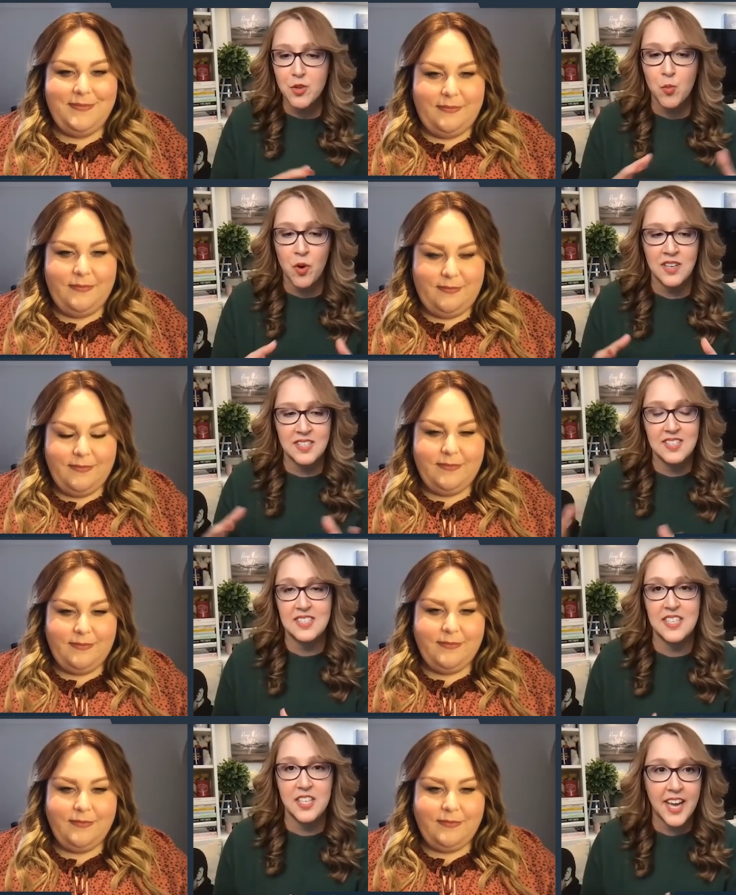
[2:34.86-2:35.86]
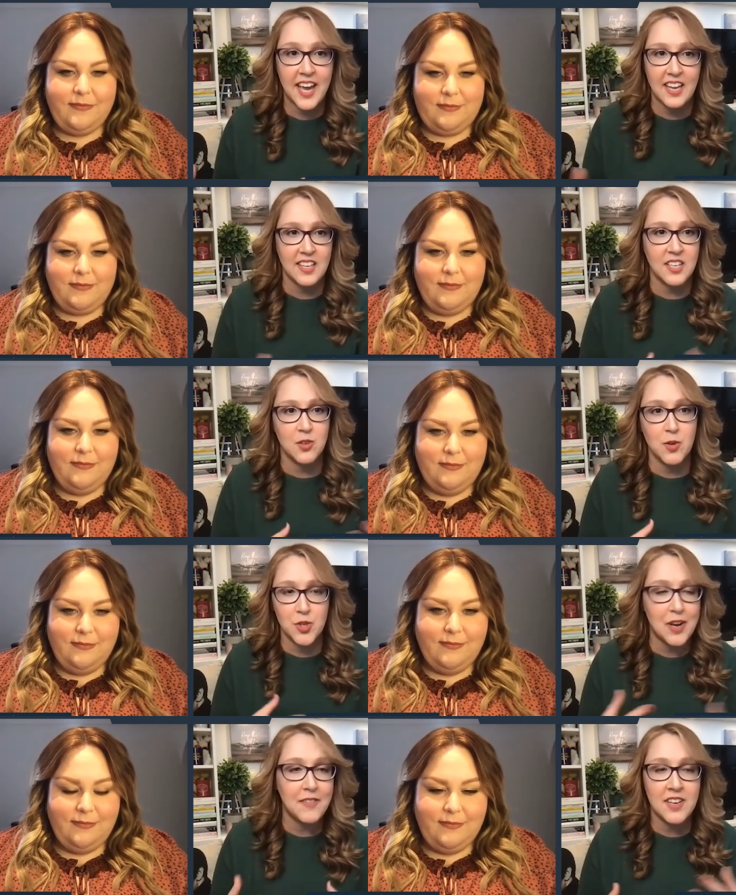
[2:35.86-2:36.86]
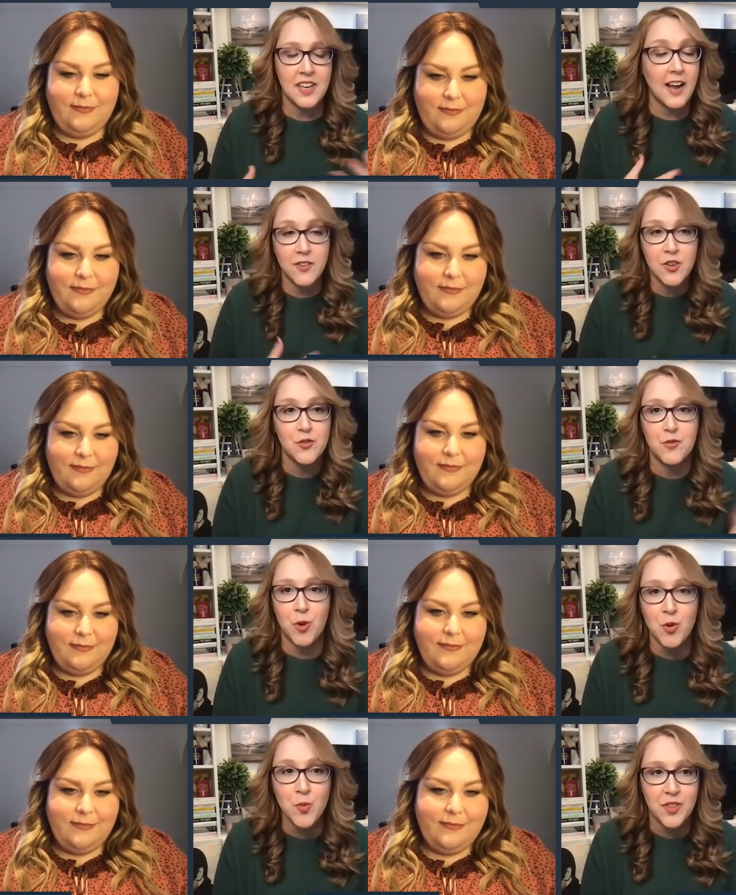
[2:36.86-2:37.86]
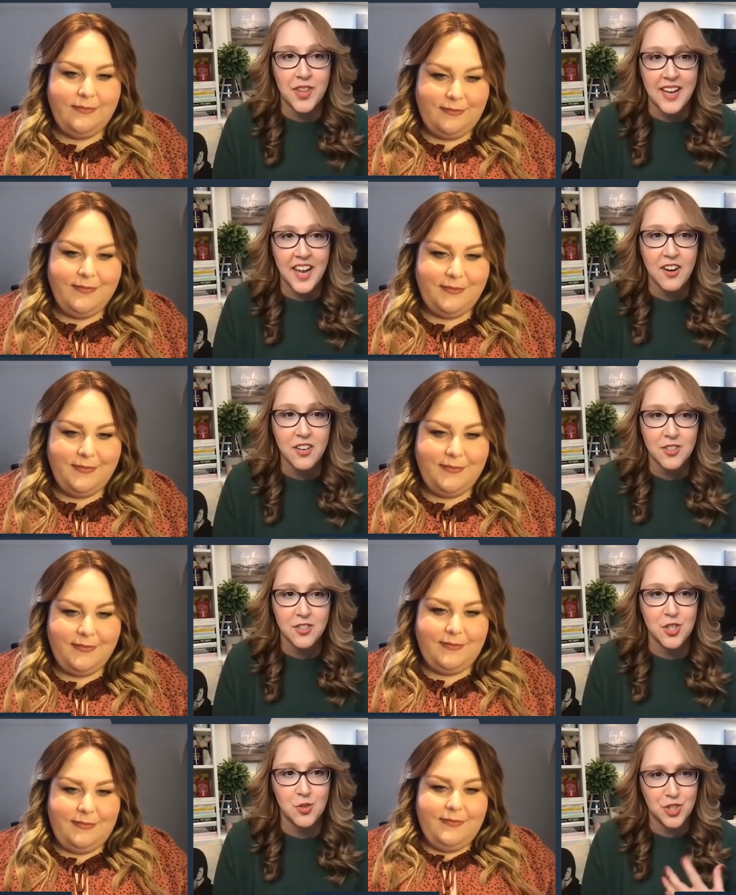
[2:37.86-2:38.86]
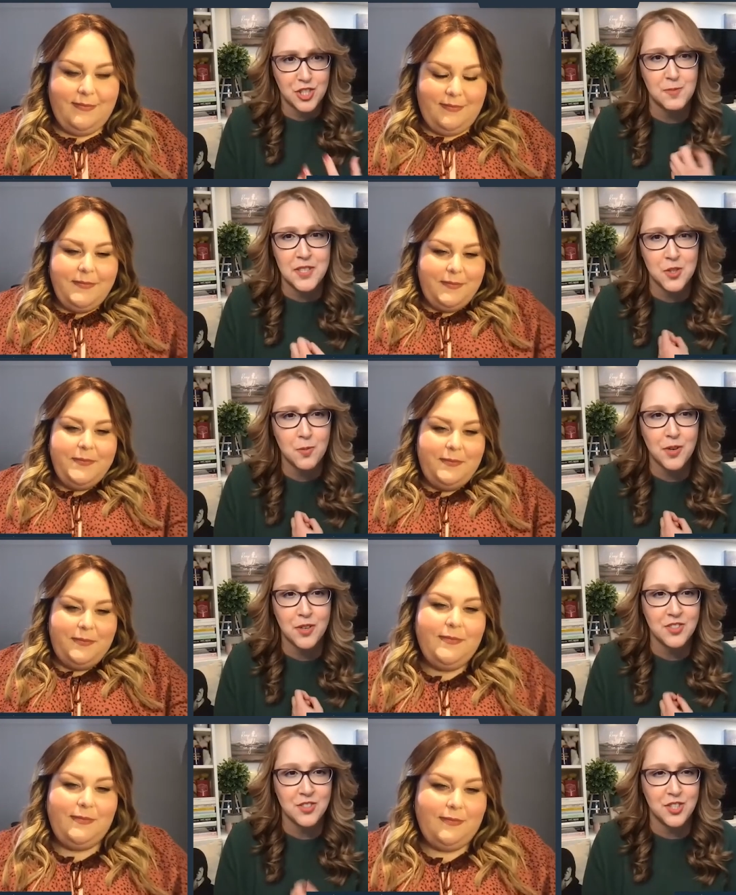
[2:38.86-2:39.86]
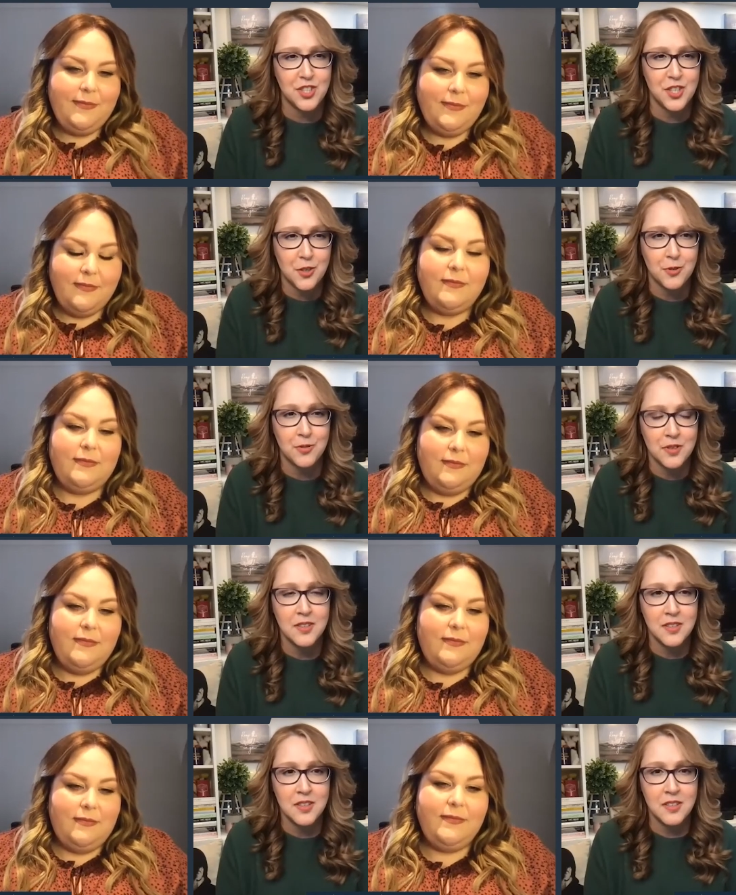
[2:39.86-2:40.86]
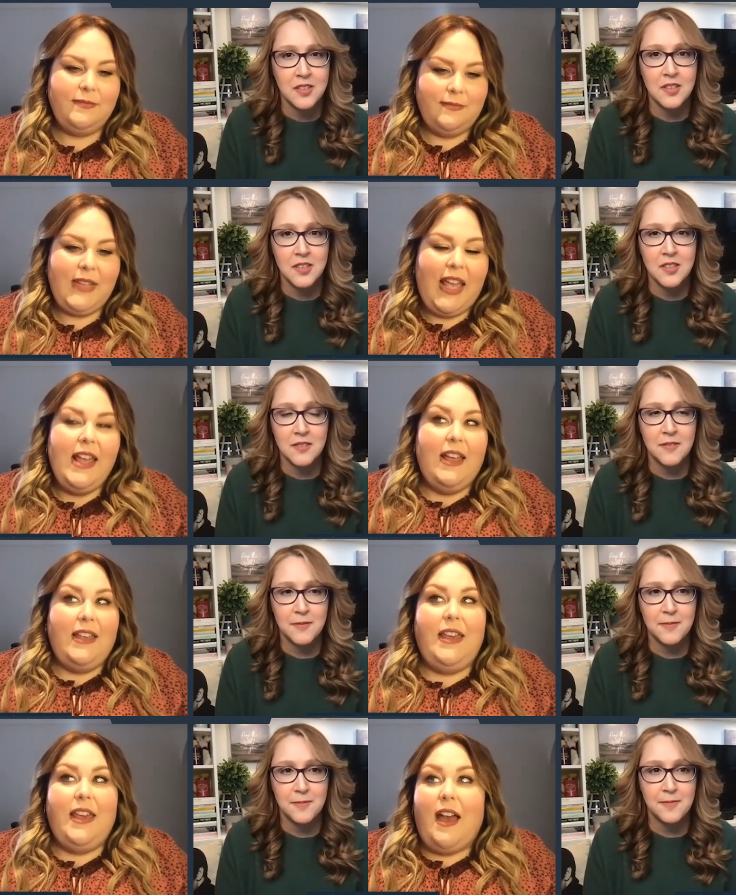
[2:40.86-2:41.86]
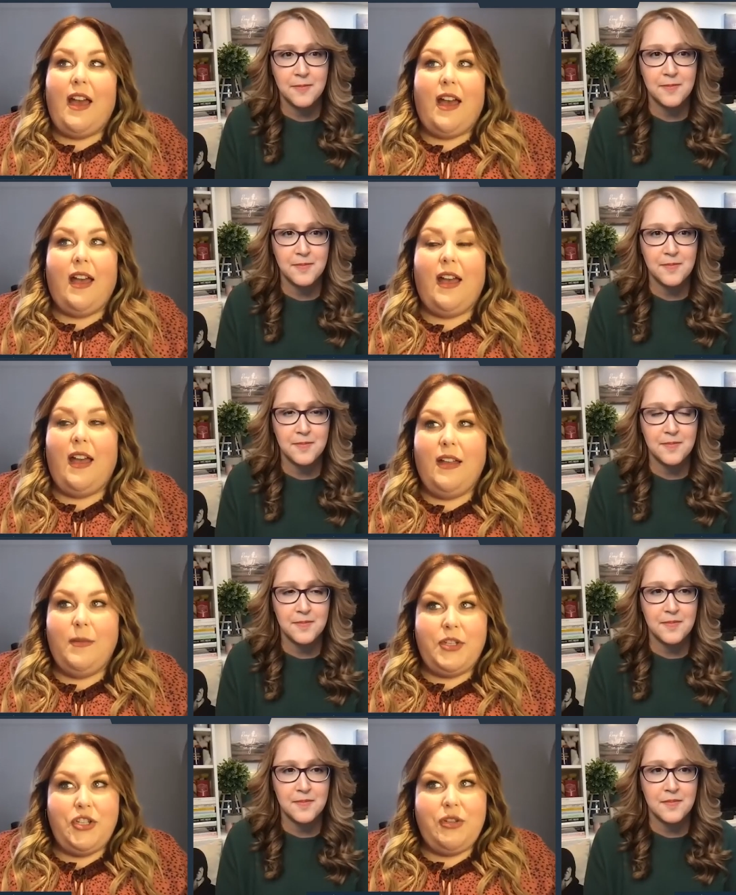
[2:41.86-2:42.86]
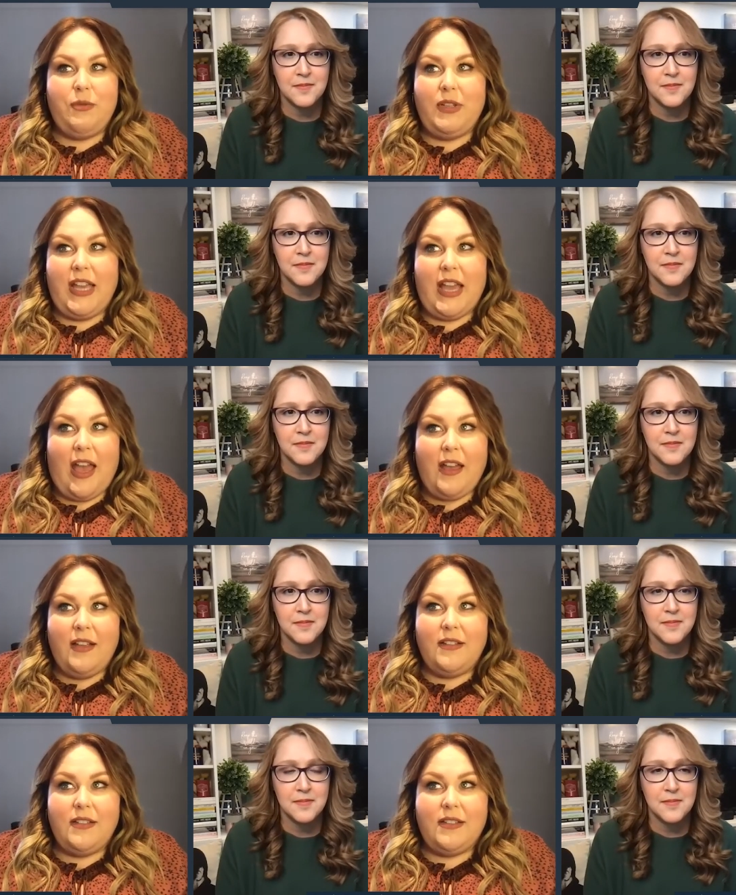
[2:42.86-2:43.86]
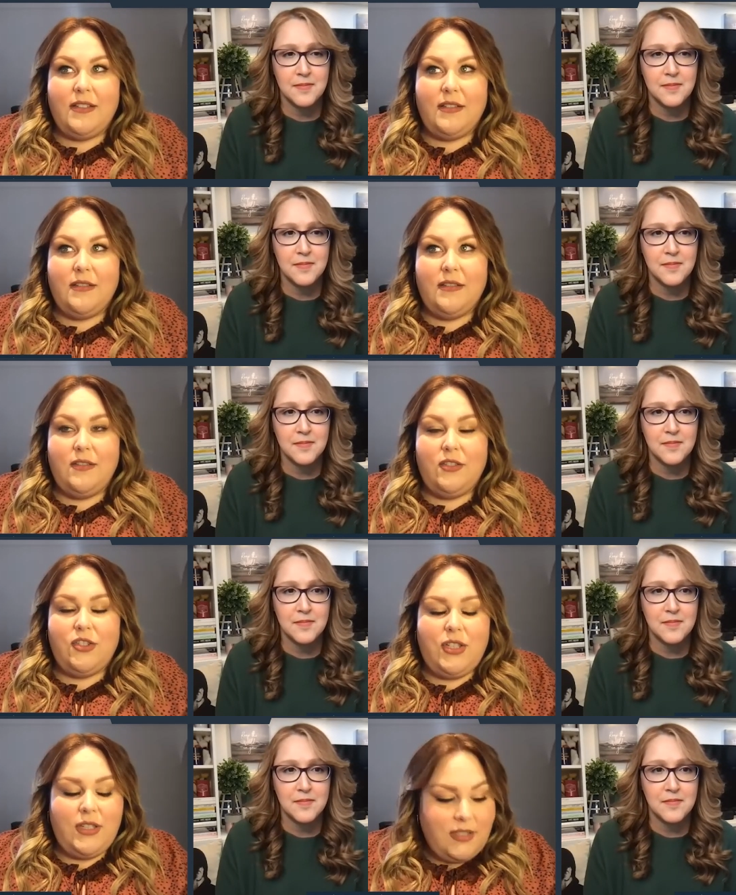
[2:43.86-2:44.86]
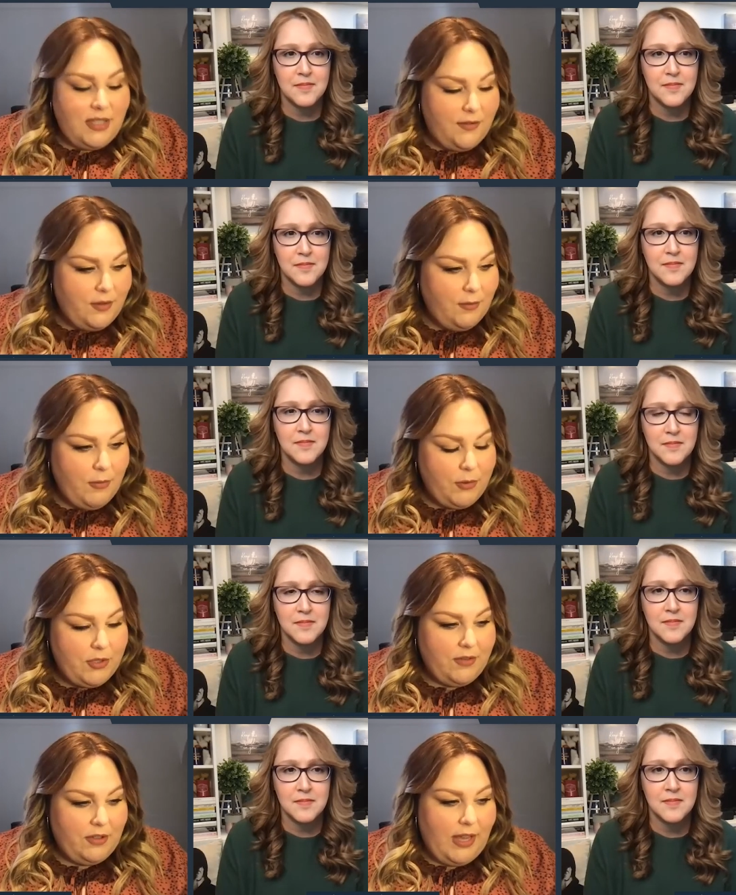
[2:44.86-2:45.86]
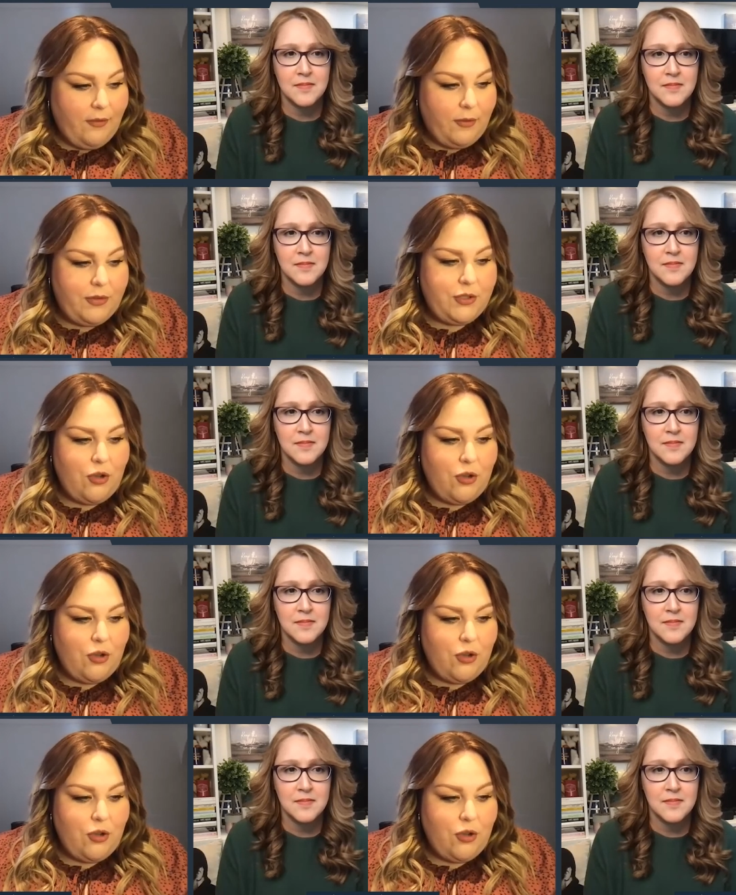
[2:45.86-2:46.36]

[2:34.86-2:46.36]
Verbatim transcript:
Speaker 1: you want to see Kate? Like, do you have any? I know you've grown with that character too. She's been so personal to you.
Speaker 2: Mm-hmm. Yeah. I mean, she really has. She's lived most of her life with so